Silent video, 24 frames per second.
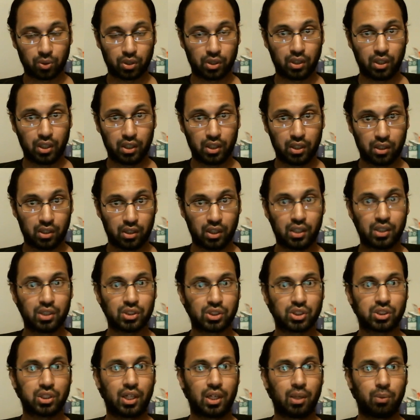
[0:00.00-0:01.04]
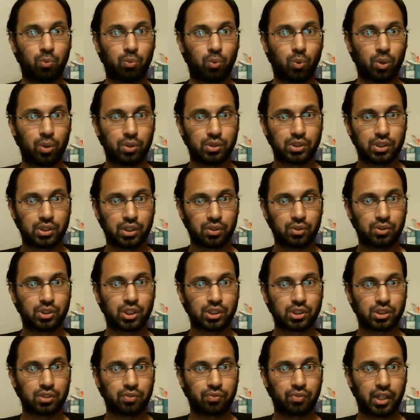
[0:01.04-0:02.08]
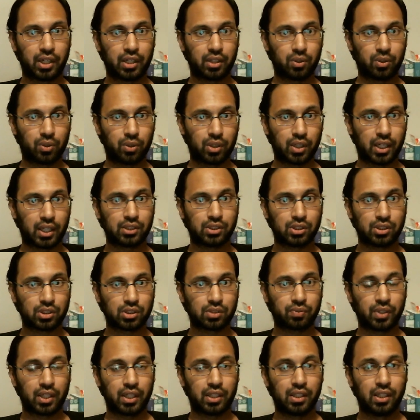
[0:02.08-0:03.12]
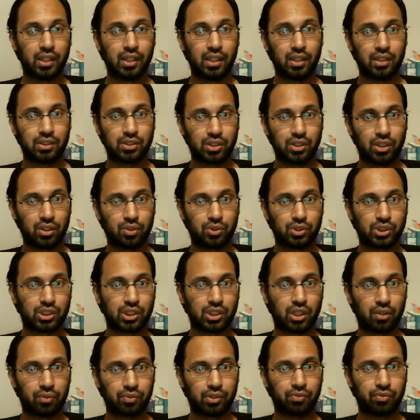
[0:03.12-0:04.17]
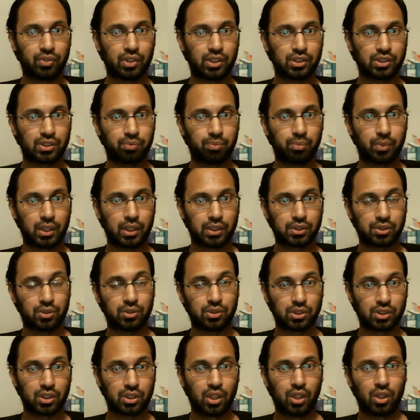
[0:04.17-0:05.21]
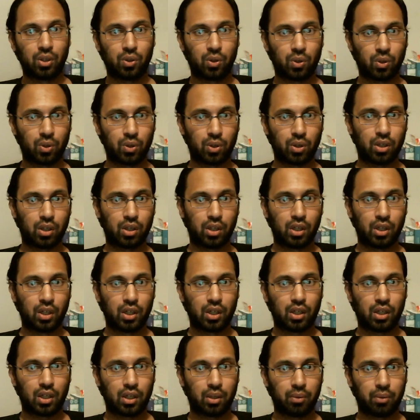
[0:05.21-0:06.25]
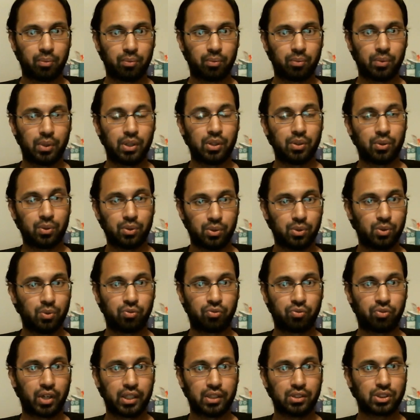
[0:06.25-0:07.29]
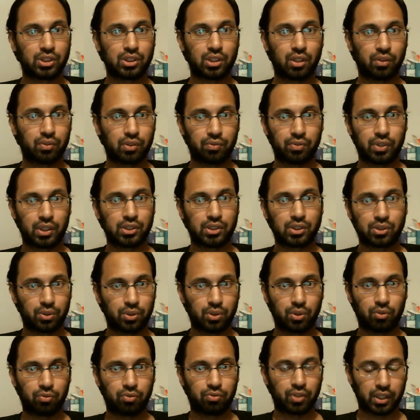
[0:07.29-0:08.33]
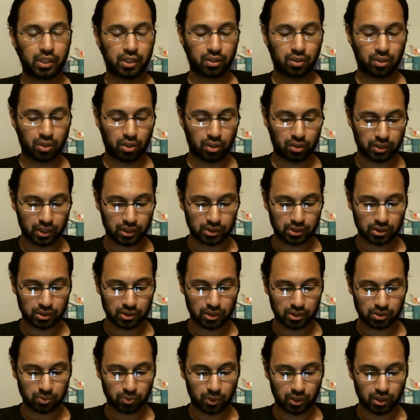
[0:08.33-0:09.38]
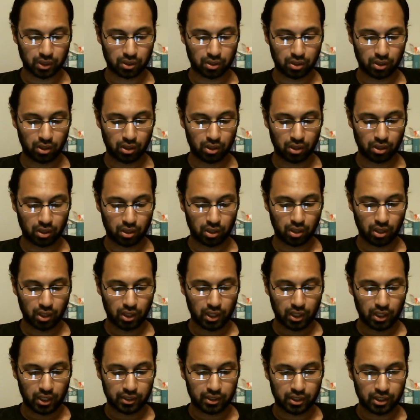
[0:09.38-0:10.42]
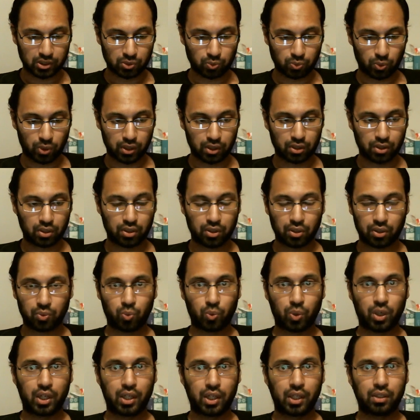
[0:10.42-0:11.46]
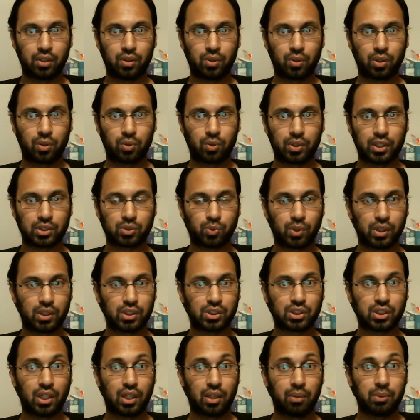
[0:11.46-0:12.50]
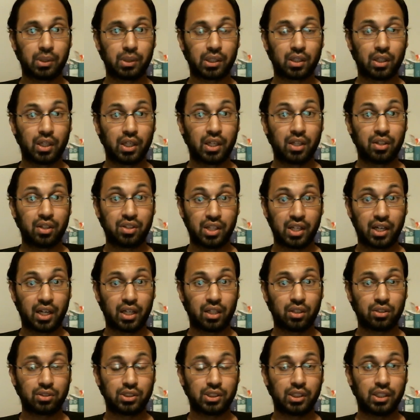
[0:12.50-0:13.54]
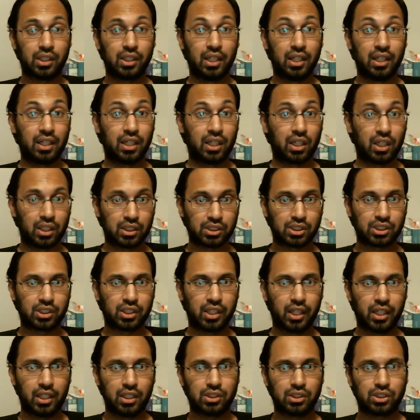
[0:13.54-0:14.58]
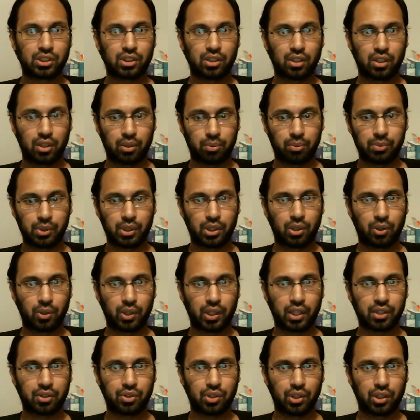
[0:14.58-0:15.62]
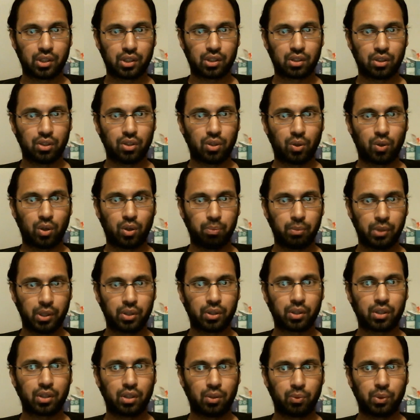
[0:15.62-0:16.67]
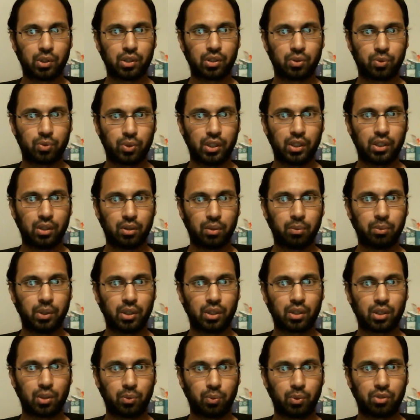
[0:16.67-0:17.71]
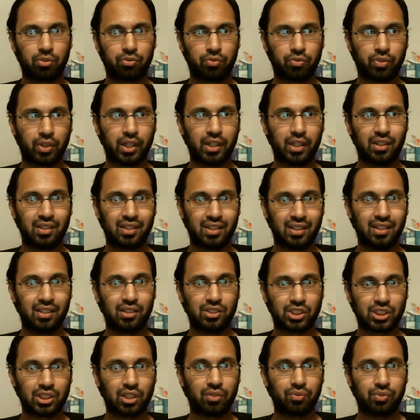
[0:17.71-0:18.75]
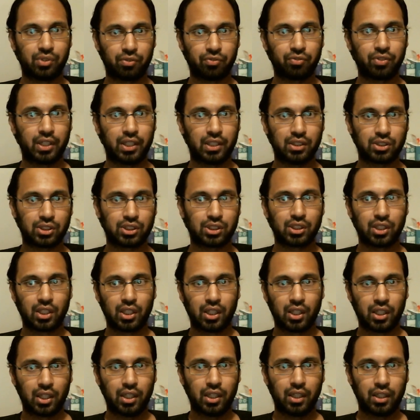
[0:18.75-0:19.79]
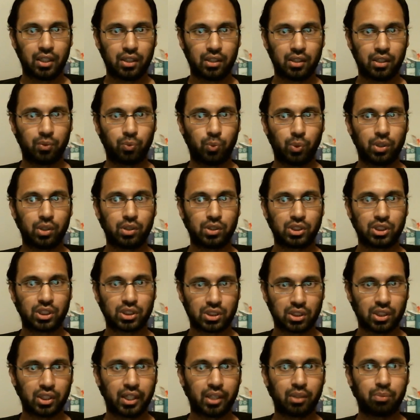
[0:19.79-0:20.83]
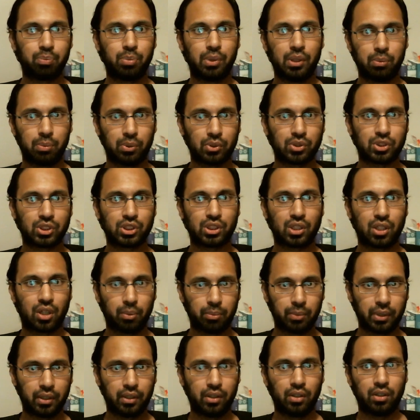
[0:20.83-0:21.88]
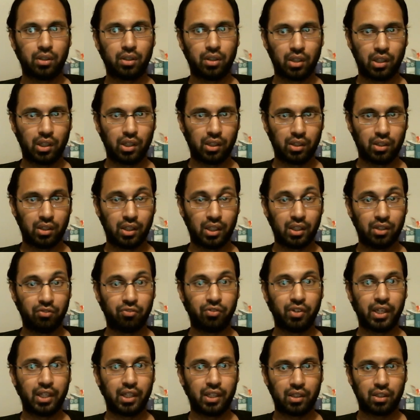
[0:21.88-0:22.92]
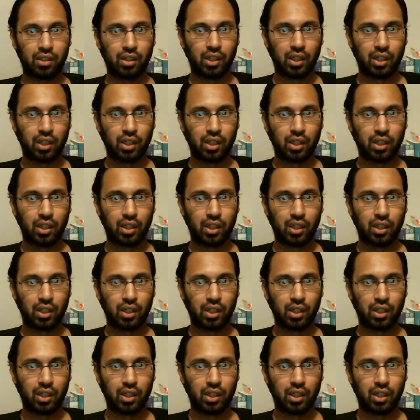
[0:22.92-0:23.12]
in Islam, war is either justified or non-justified. It's either self-defensive measures, or either you fight in self-defense or you don't fight at all. That's what the Quran, or that's what Islamic theology states. And I think America would agree. America would fight in self-defense, and it wouldn't just let people just come in and invade.